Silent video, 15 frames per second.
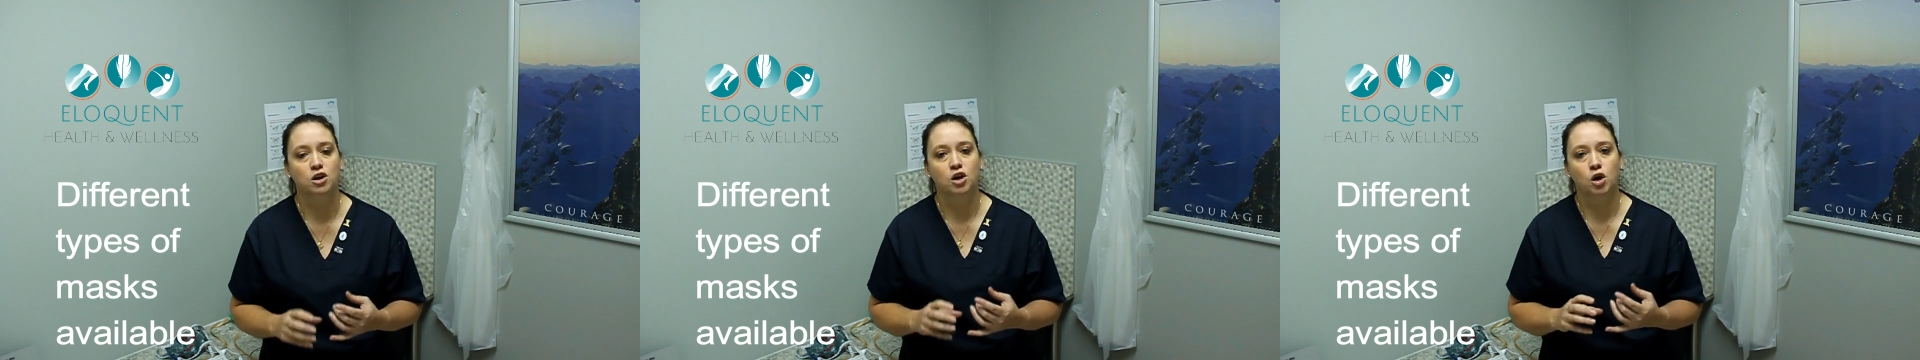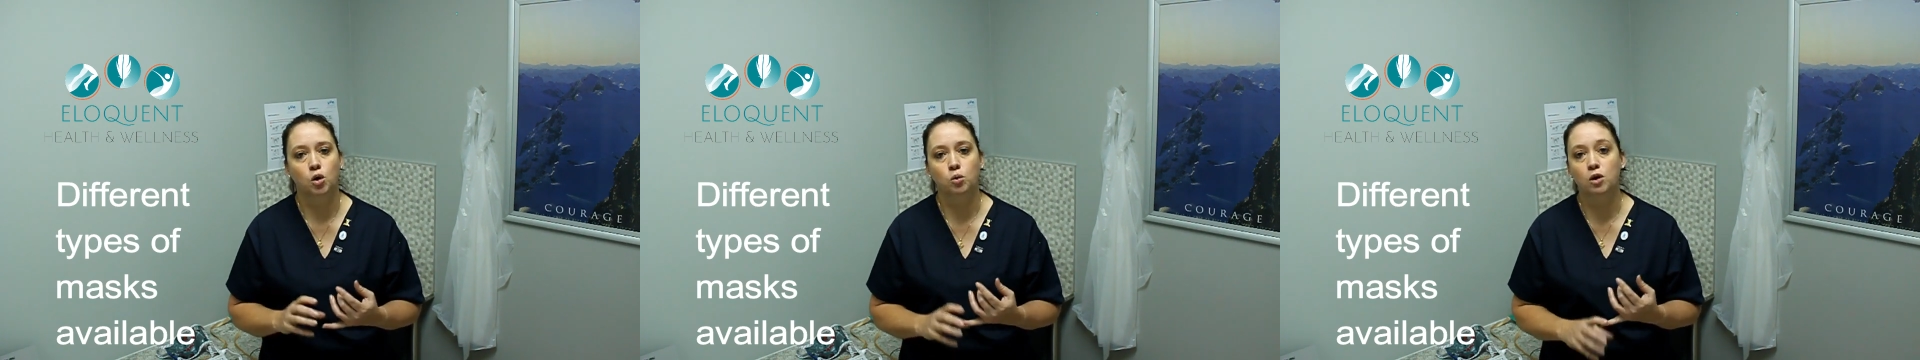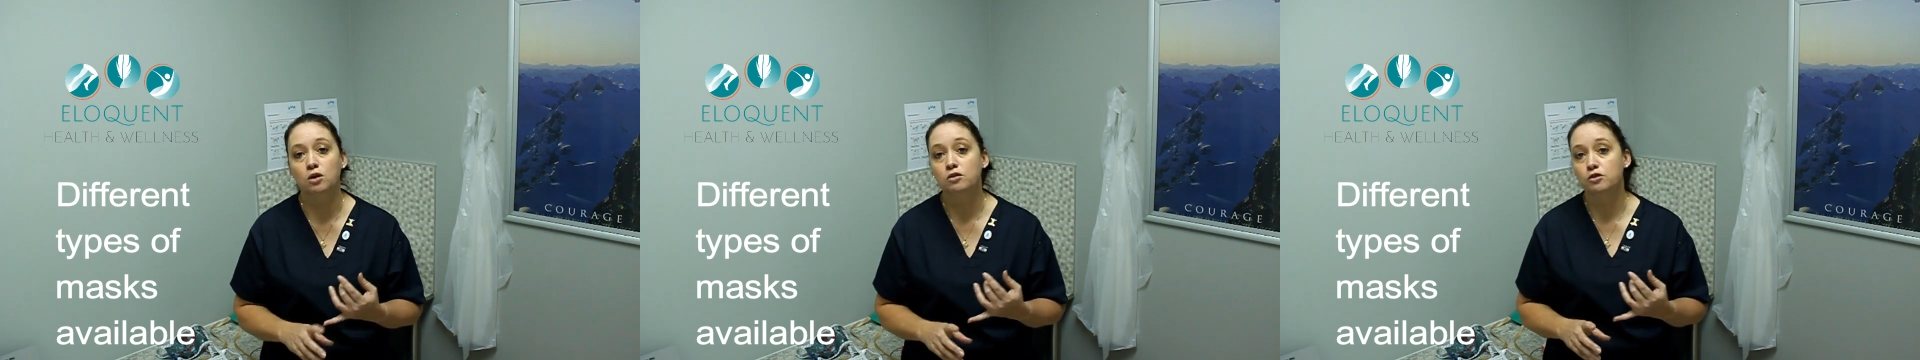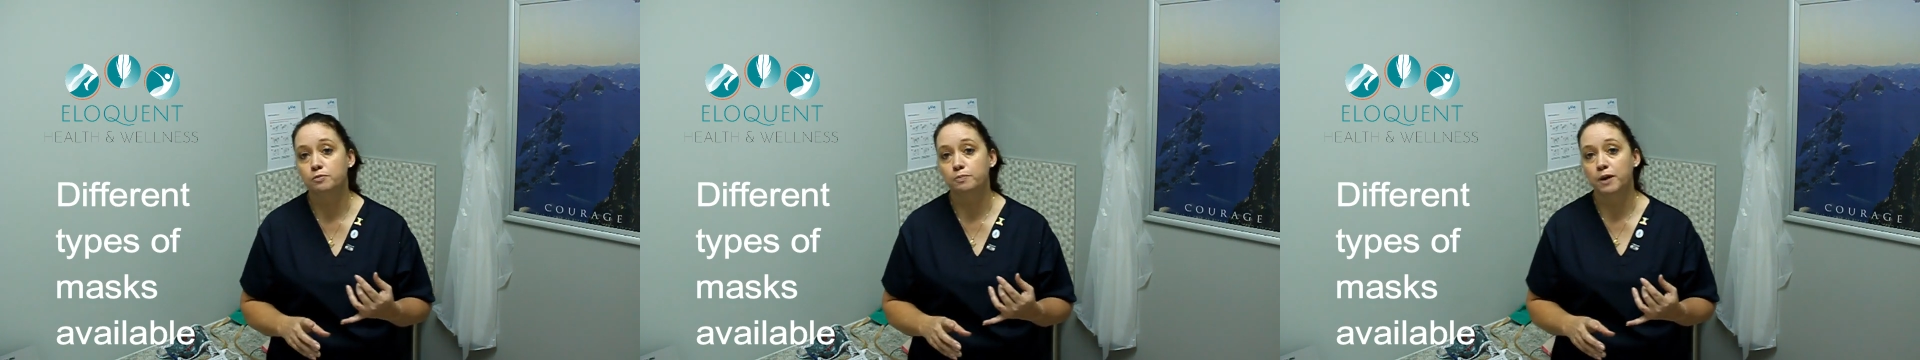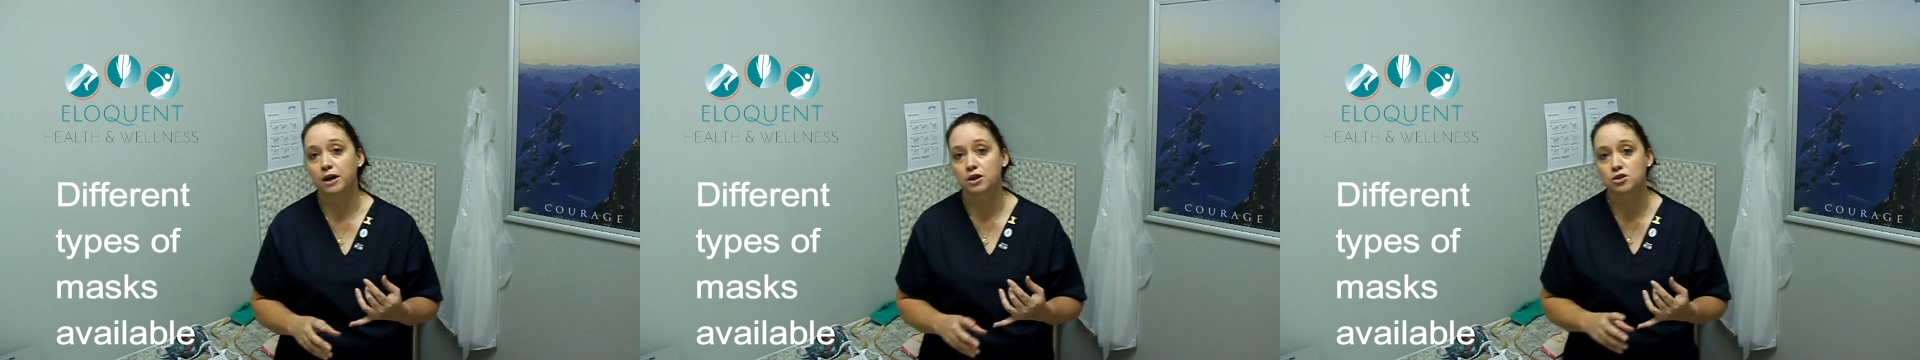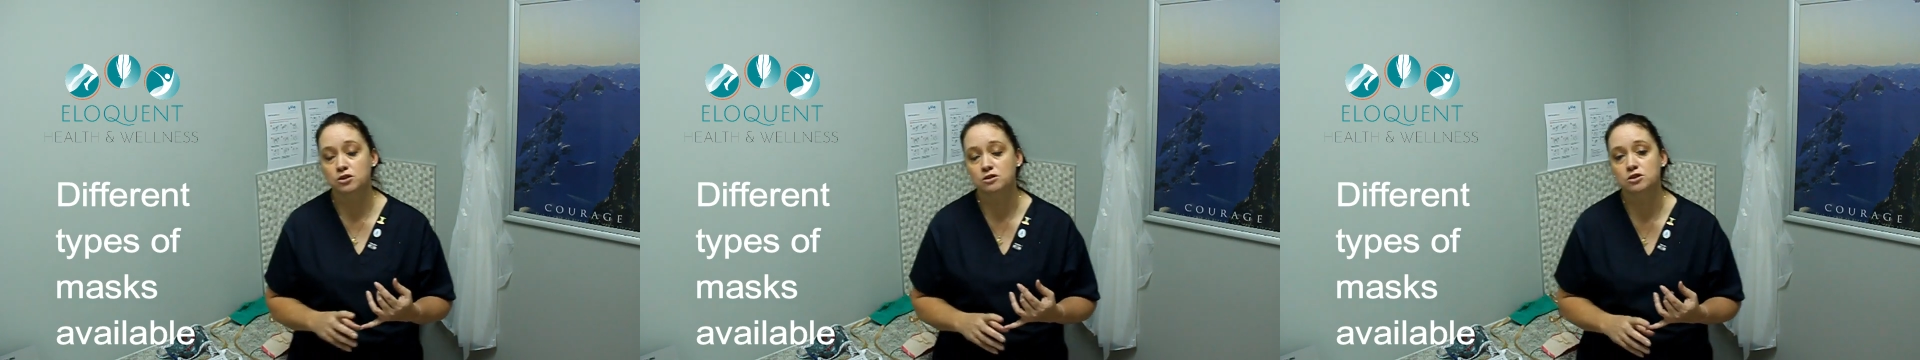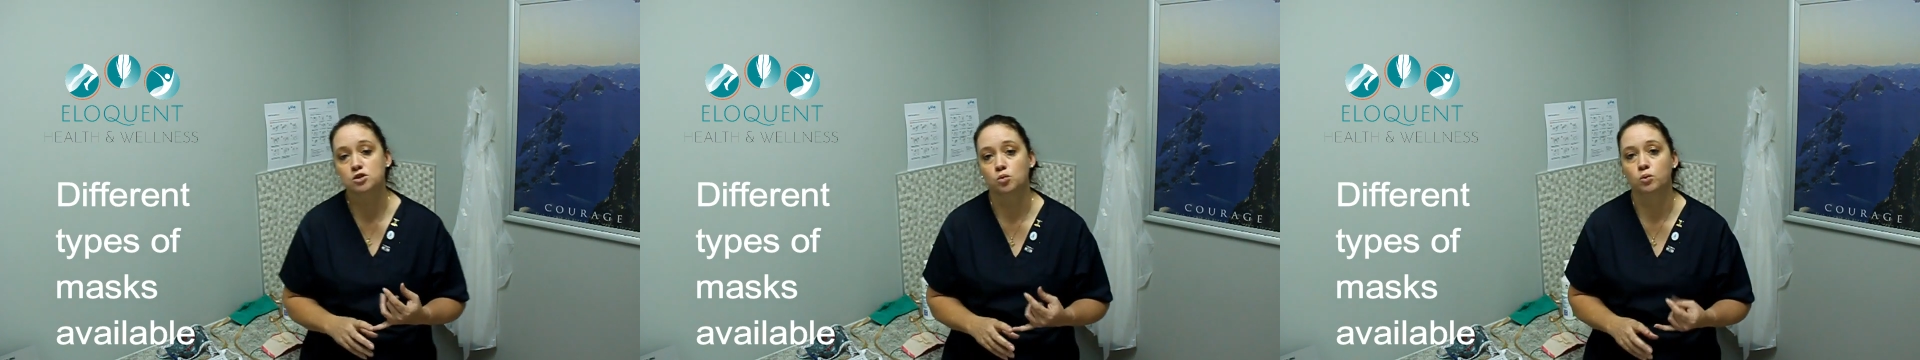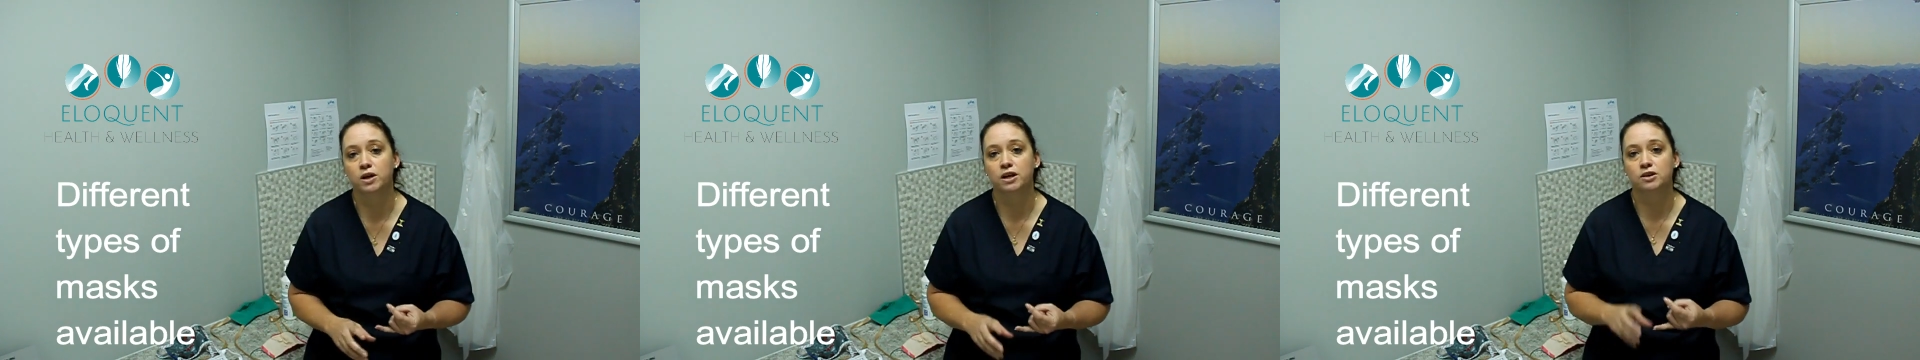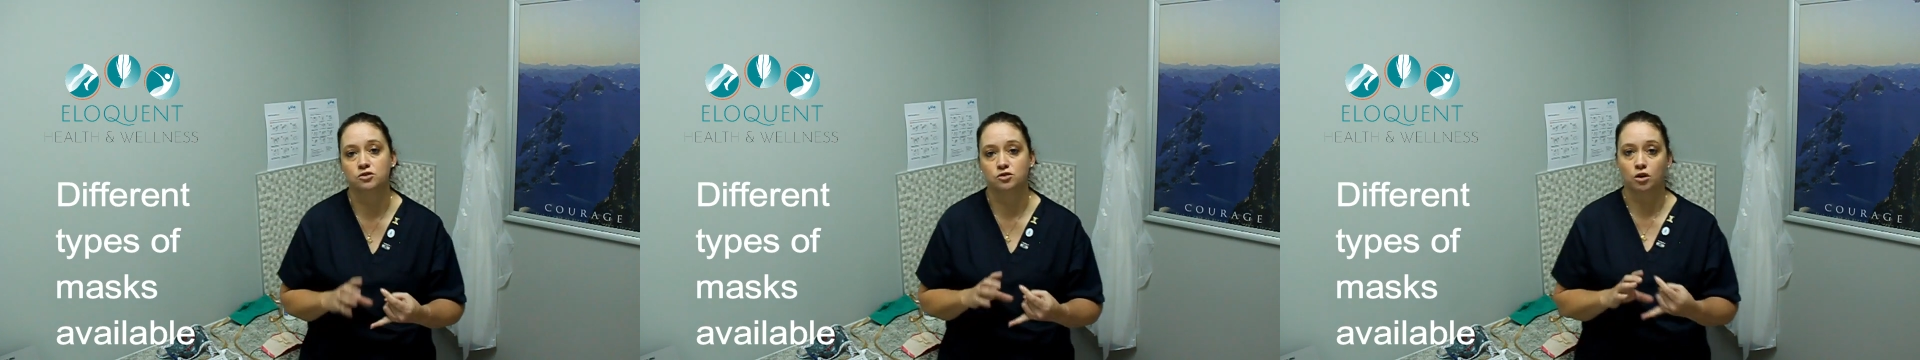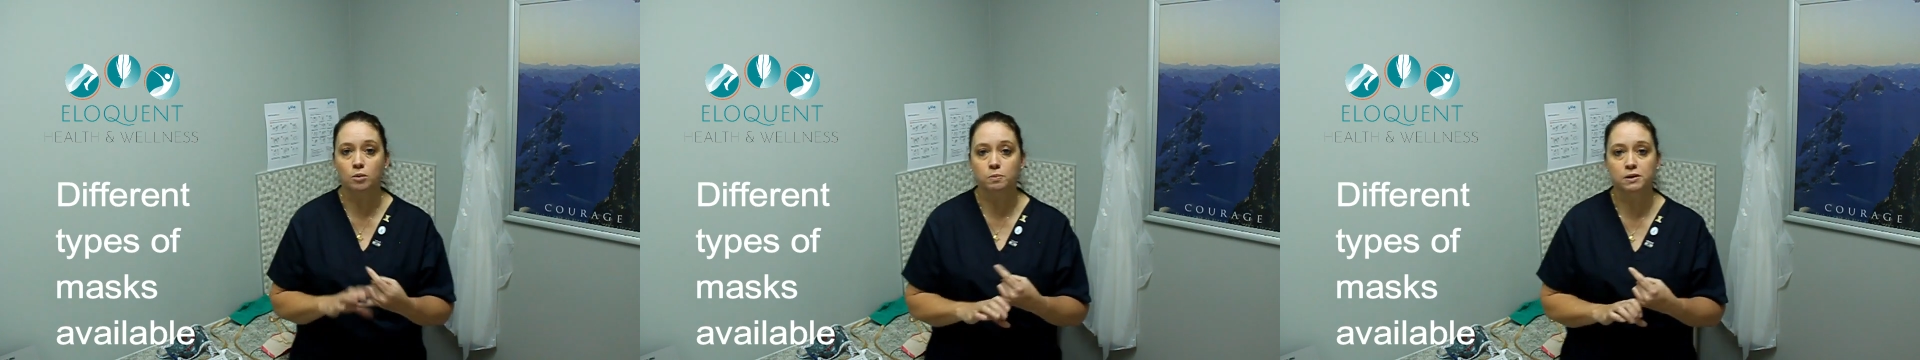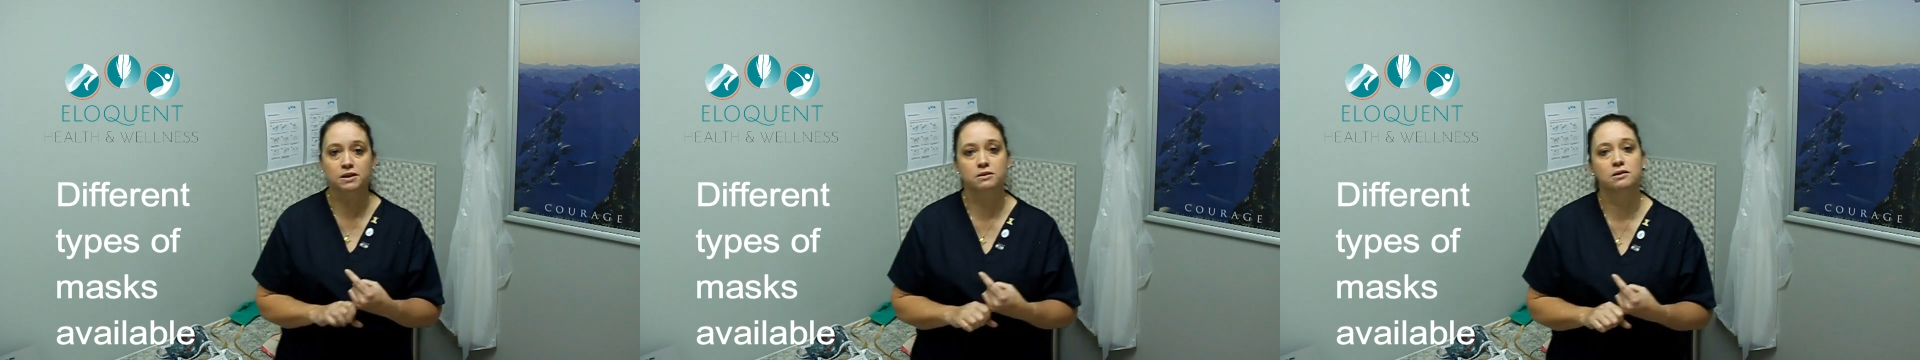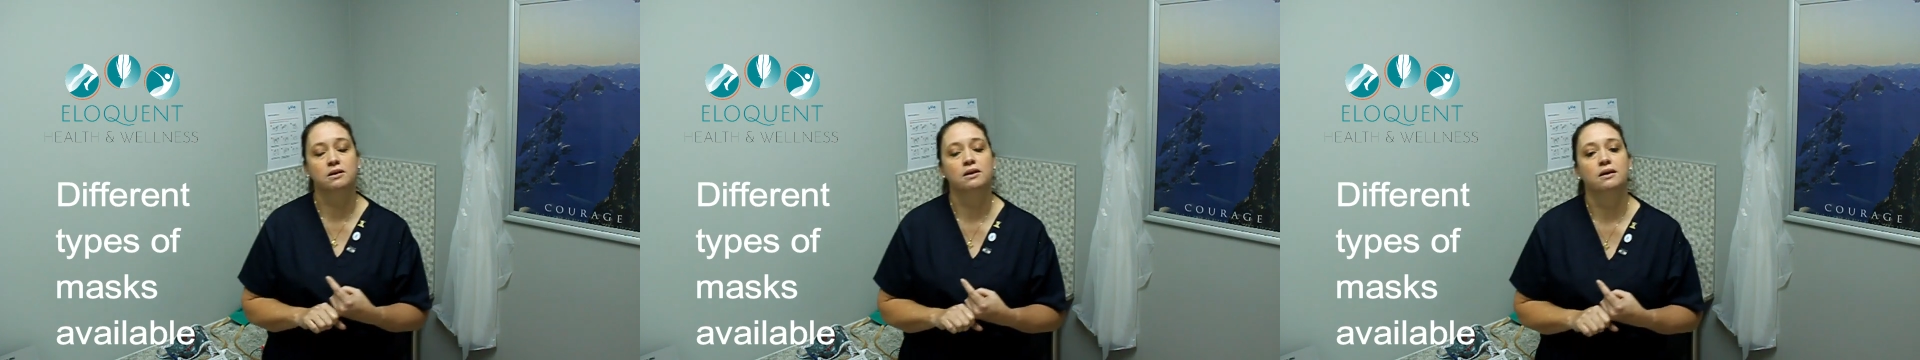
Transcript: who work with patients where droplet